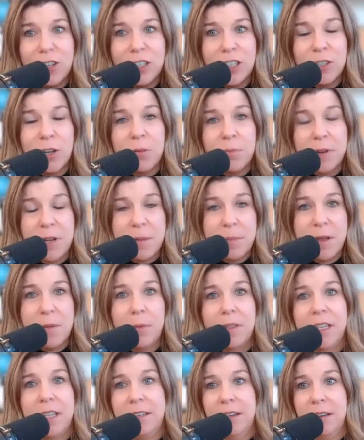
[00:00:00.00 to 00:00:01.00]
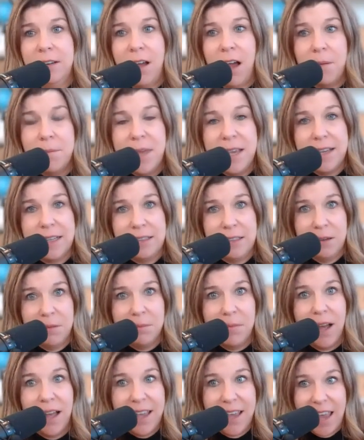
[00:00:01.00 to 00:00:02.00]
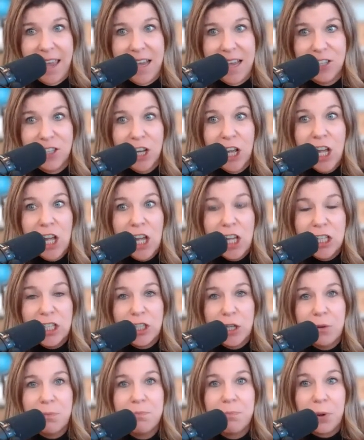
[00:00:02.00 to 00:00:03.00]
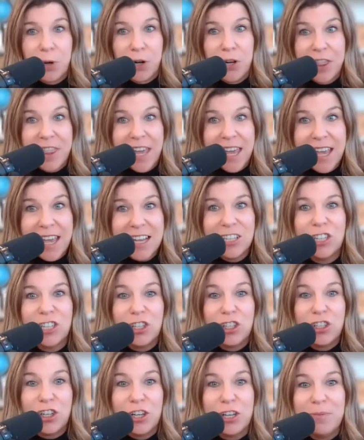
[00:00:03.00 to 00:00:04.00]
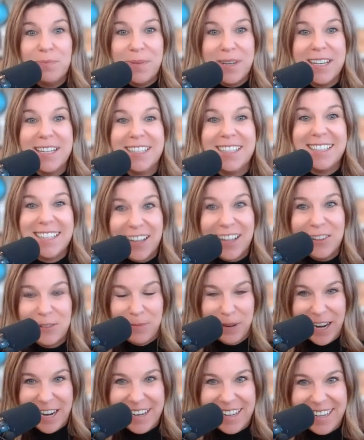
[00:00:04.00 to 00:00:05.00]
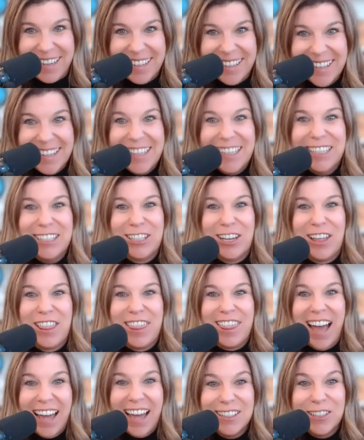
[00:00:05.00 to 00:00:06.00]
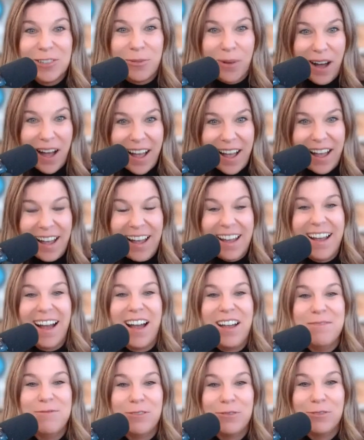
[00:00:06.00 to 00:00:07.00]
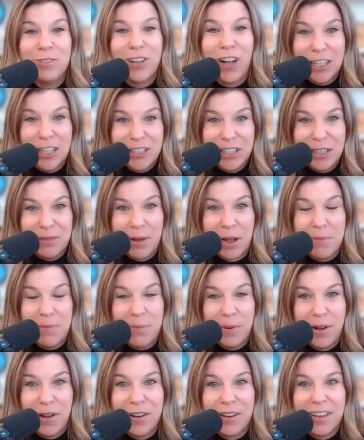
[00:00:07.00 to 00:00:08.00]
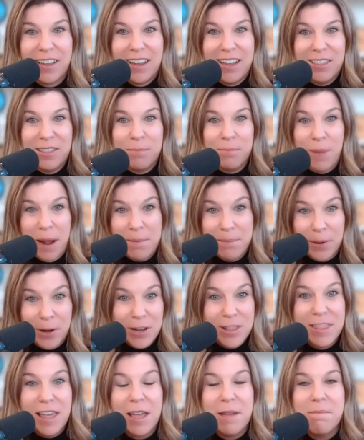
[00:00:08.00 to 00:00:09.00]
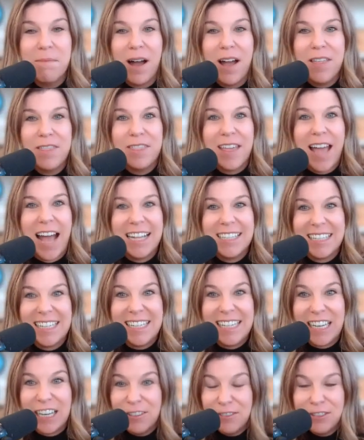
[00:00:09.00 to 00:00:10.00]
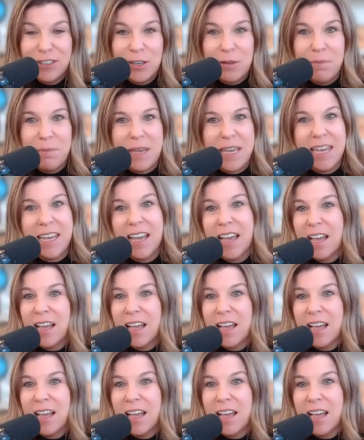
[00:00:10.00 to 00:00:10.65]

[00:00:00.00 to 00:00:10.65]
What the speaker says: so many people that did not make it to my age. So birthdays should be celebrated. So that's why I'm launching my book in my birthday month as a gift to me